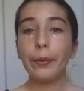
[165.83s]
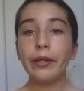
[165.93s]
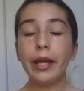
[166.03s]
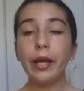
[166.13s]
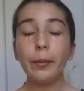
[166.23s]
But
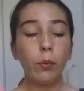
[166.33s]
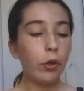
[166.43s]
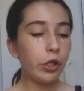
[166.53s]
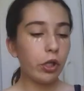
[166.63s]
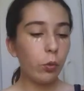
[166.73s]

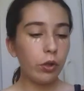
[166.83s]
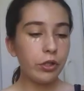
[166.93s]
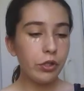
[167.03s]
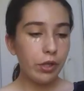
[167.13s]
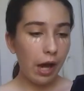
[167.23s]
what you're going to want
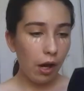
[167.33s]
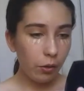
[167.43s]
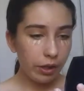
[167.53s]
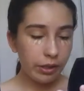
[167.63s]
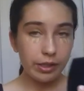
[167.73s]
to do
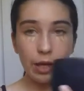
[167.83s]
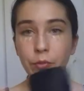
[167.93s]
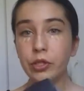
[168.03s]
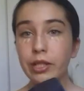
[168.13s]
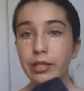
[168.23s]
now is,
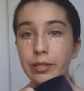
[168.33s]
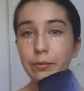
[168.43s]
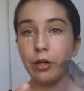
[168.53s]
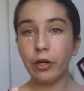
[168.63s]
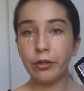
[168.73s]
I'm using this
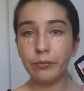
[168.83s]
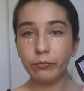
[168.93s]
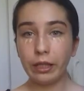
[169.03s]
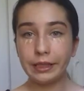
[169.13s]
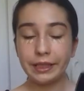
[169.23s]
mirror
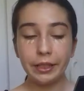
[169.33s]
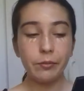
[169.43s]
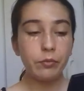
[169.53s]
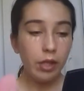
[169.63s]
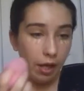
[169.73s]
right
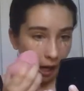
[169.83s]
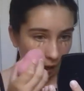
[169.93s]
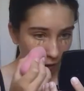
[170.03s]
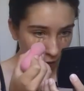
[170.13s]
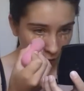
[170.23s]
here,
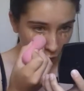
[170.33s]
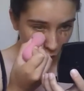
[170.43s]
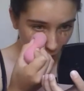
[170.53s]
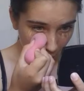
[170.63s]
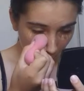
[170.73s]
and you're going to
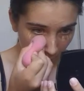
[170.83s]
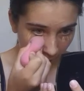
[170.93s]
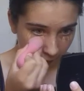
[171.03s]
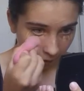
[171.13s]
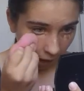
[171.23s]
just want to
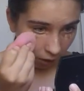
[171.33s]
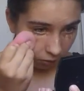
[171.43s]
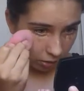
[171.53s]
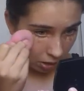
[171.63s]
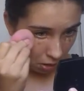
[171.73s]
blend it
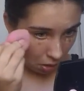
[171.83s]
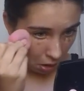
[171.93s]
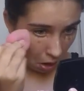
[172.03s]
out.